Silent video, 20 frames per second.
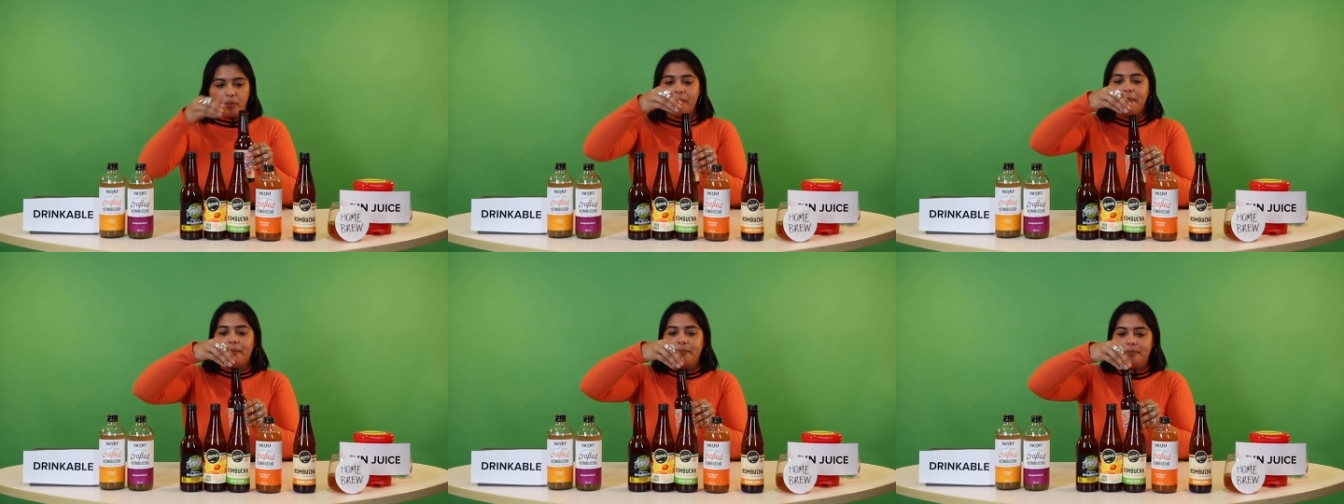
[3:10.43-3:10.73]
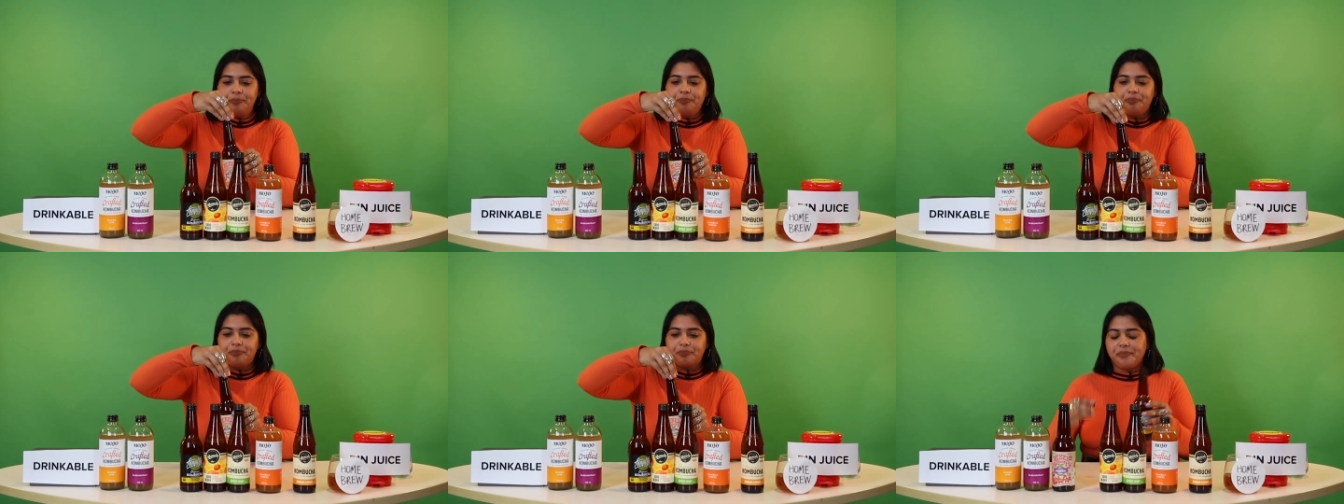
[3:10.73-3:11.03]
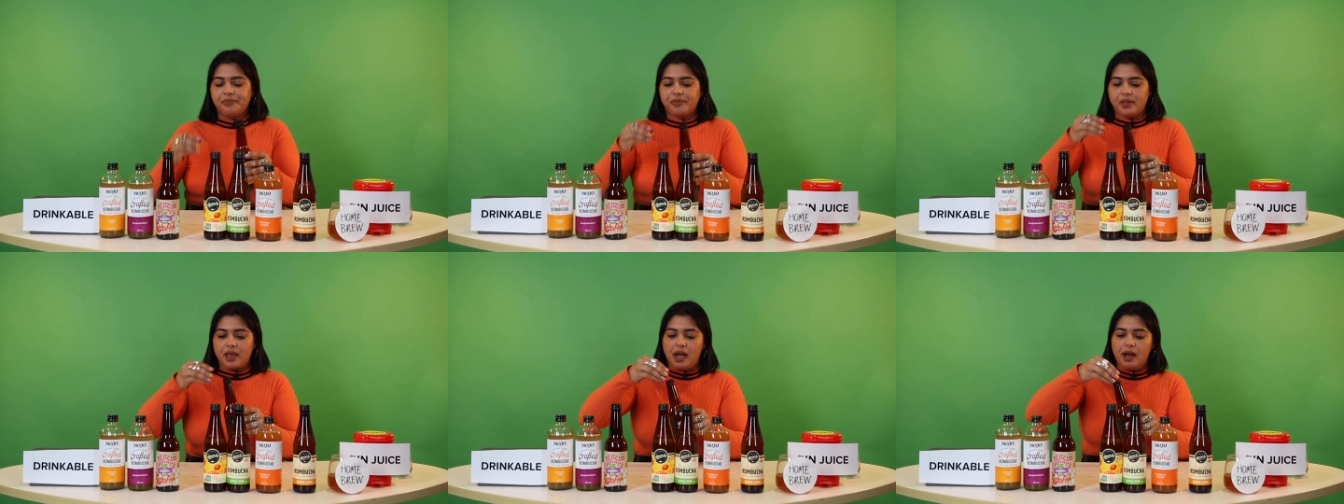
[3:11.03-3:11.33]

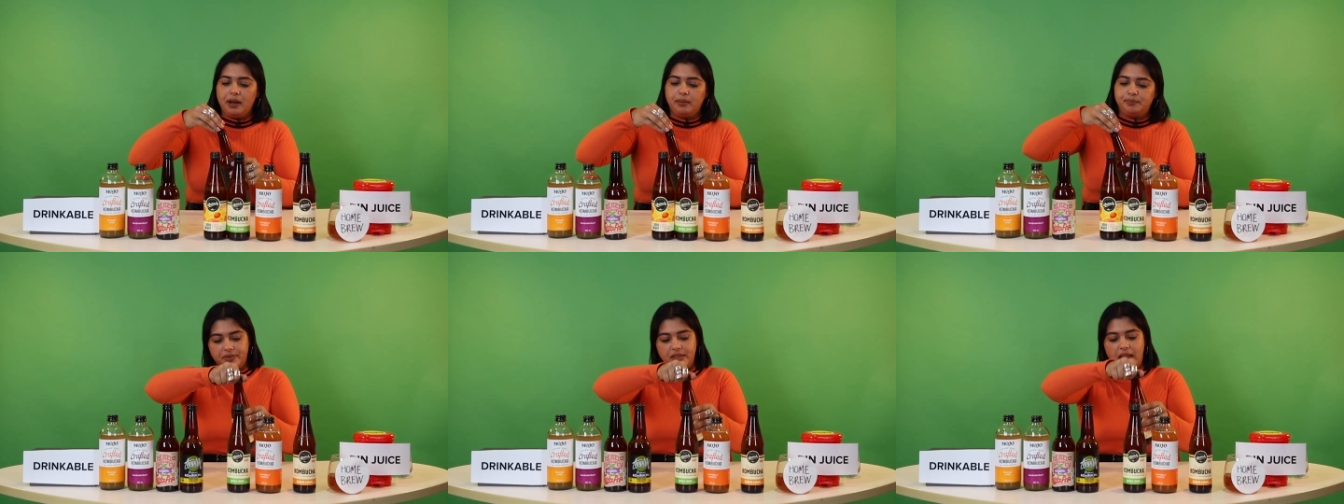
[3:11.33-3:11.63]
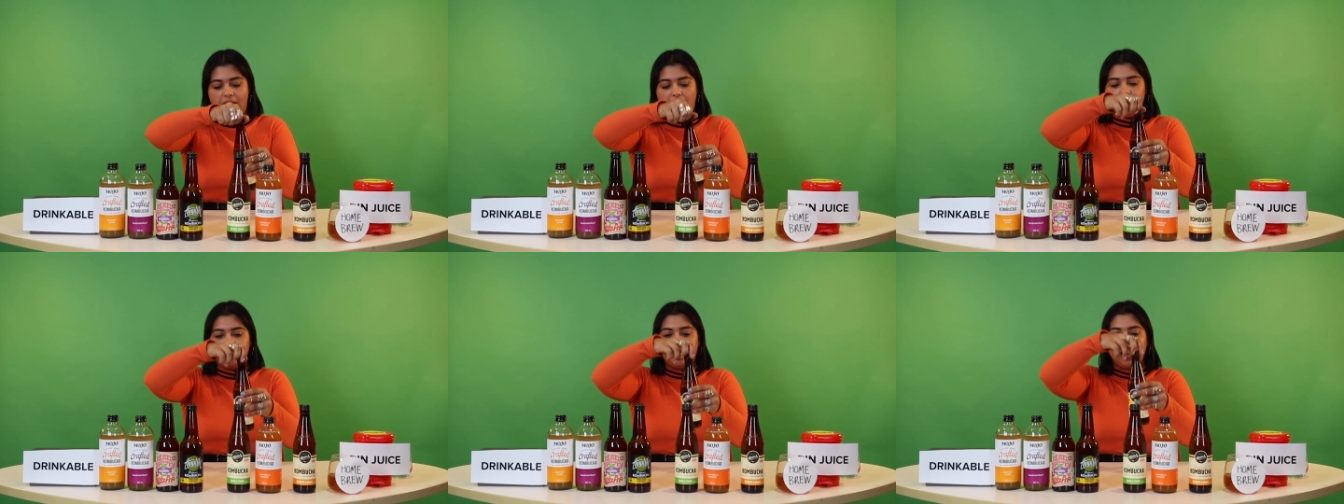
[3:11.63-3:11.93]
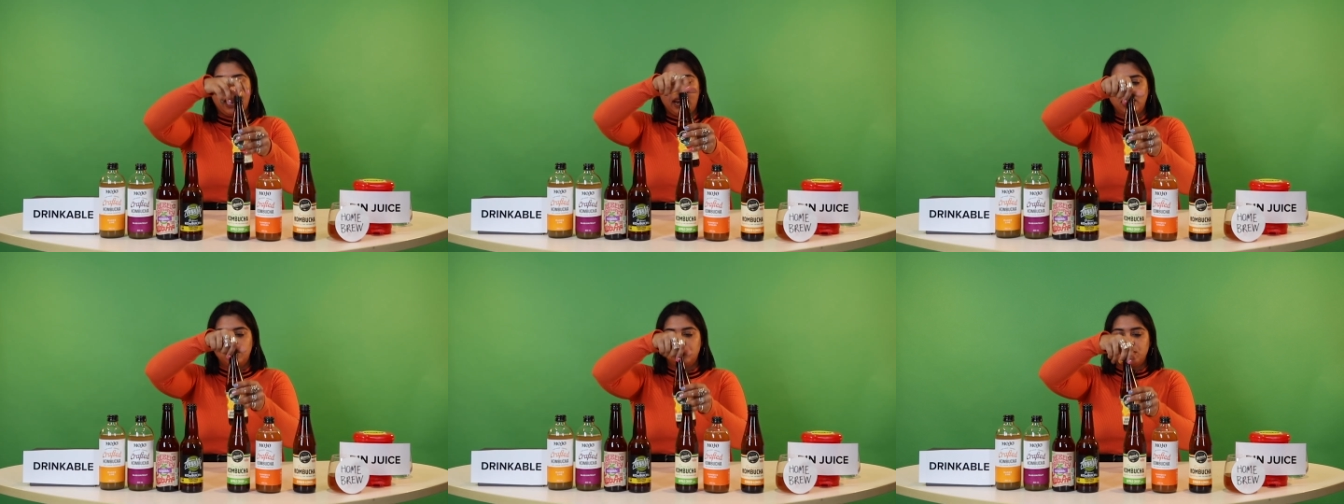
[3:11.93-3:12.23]
Mm-hmm. Yep. Now we're
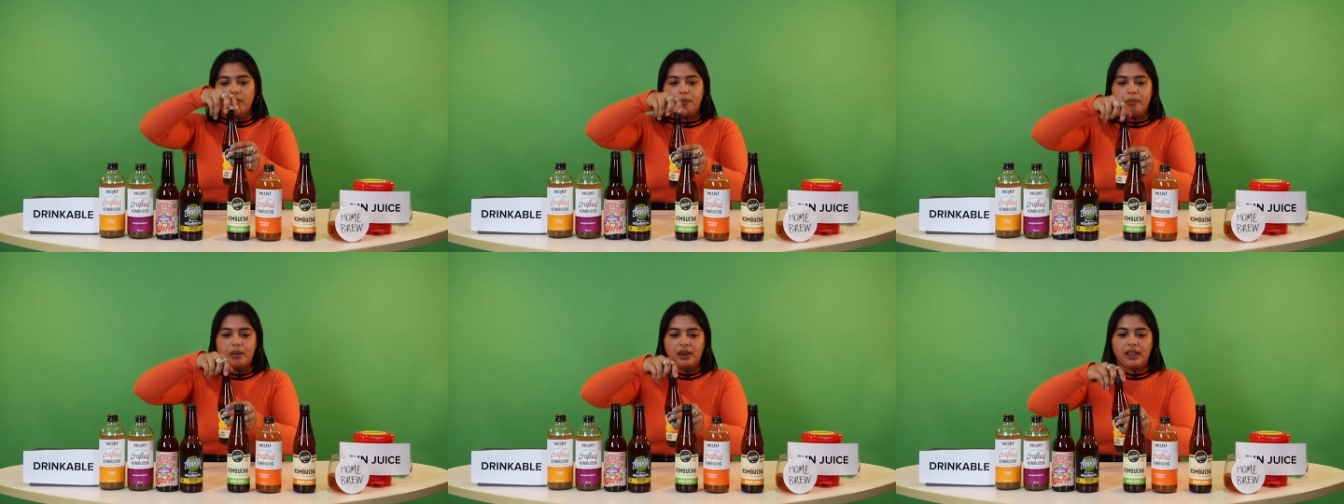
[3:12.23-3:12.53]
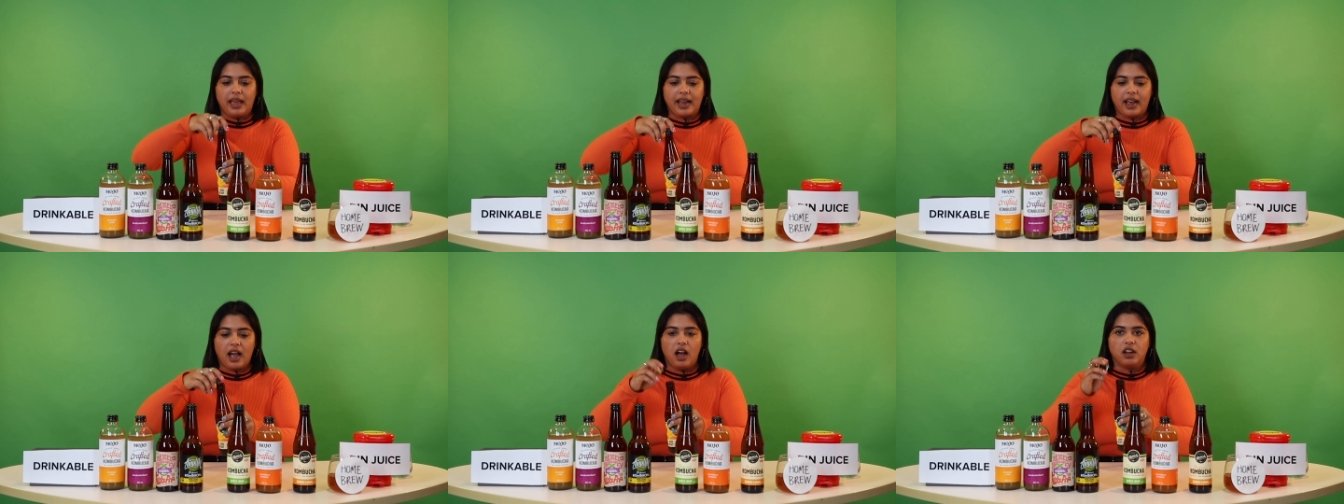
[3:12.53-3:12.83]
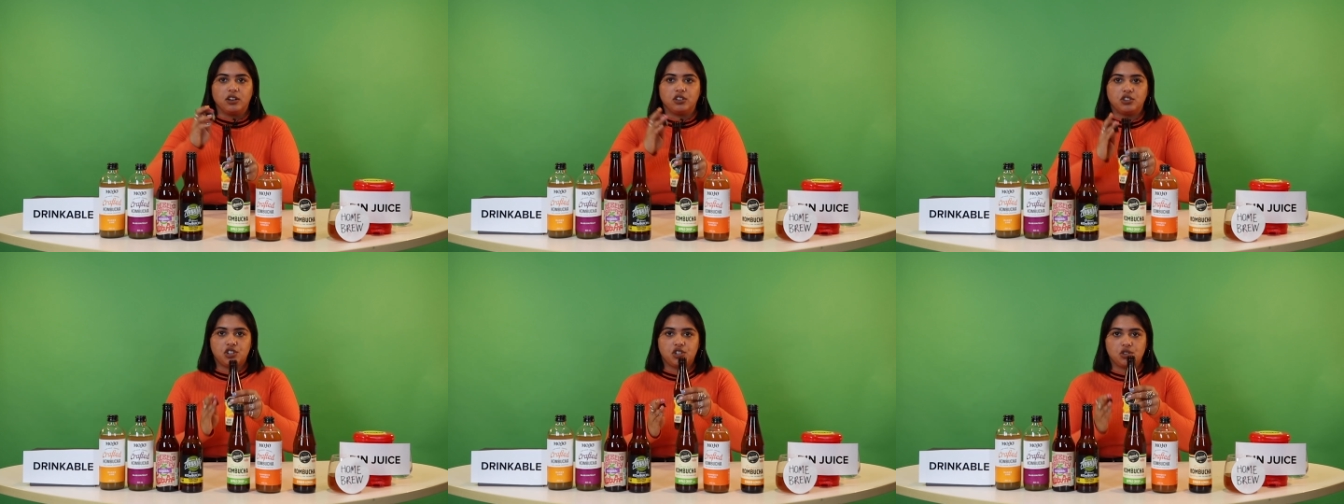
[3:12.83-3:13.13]
getting into a bit like
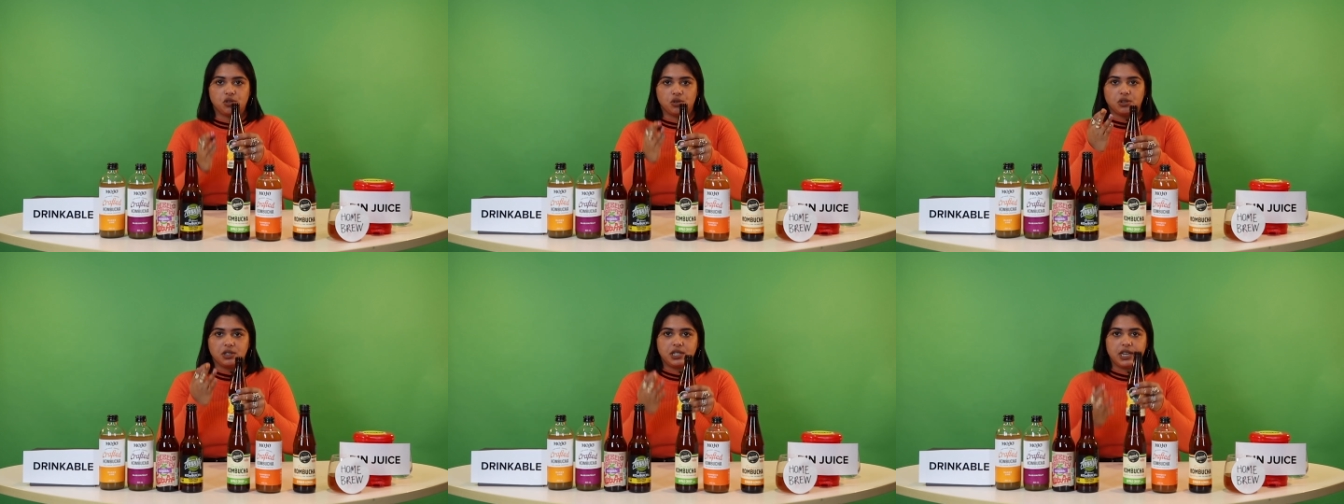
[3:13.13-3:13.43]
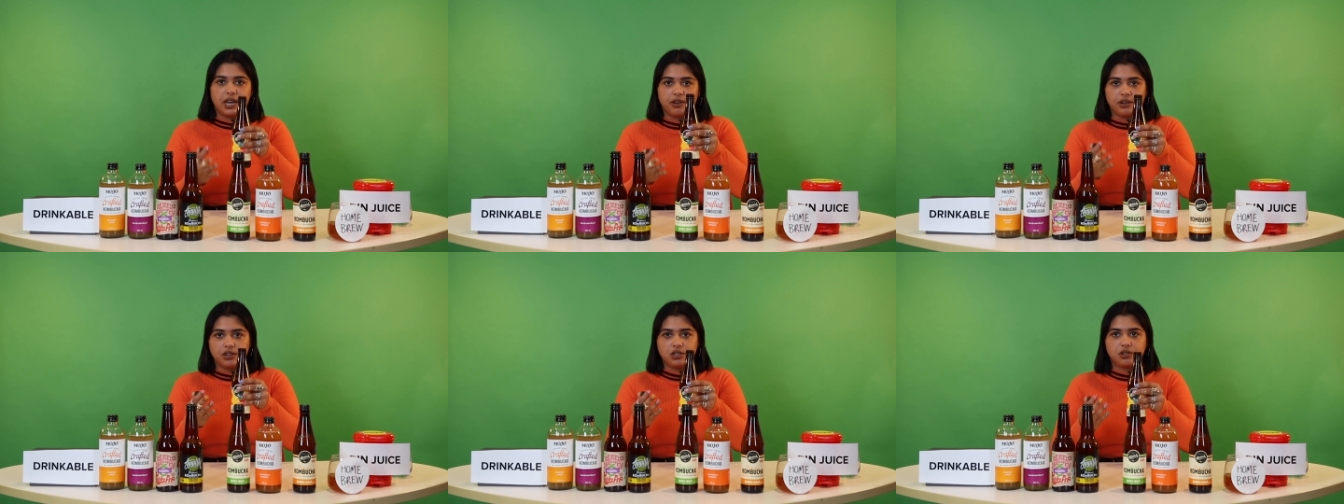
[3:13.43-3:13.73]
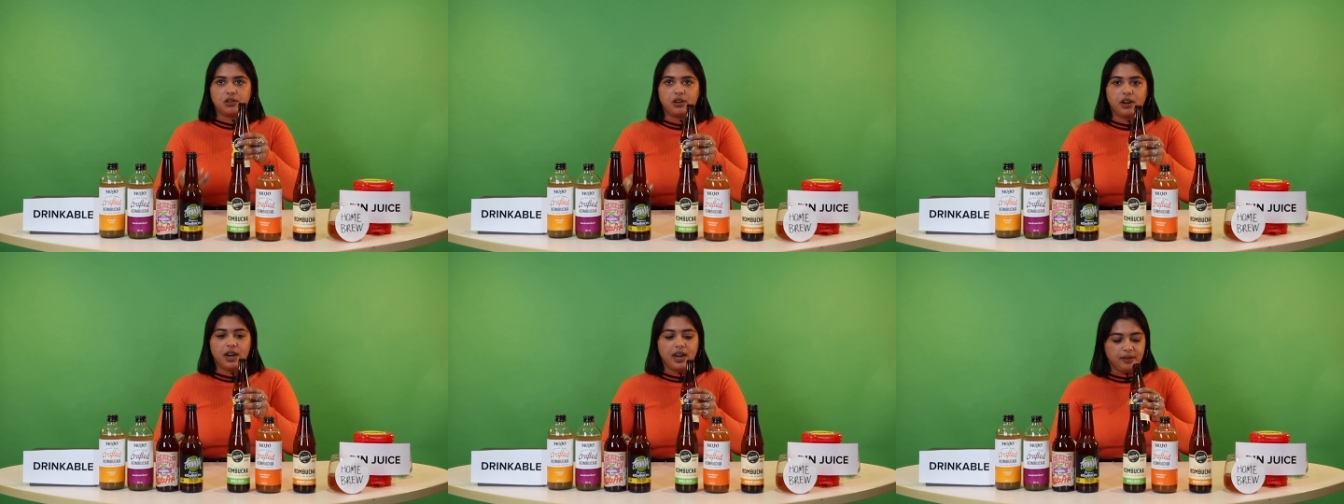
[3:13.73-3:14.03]
unsure
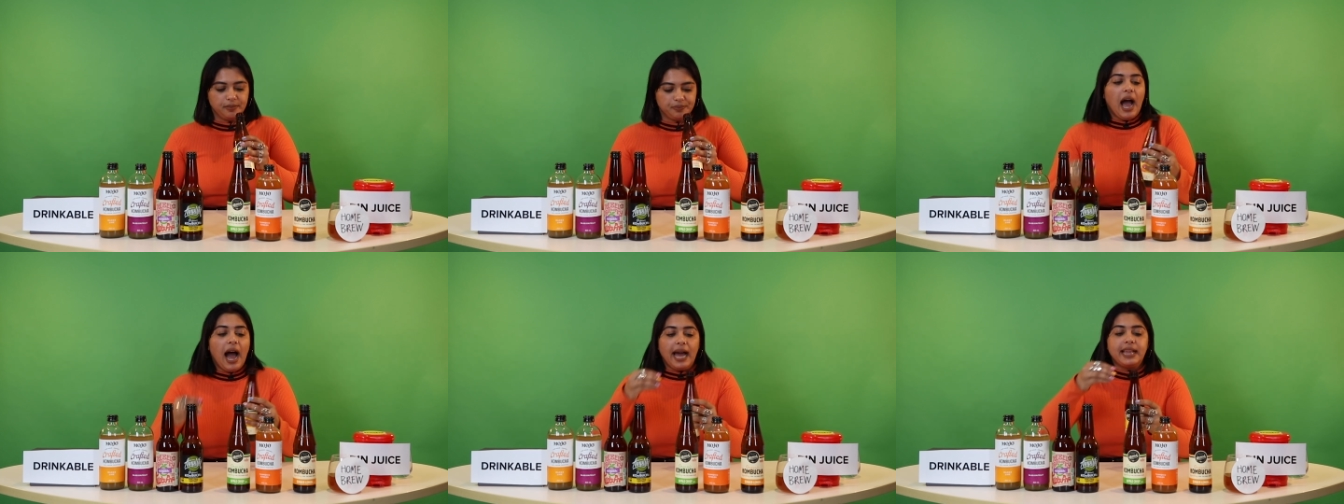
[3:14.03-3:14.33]
territory.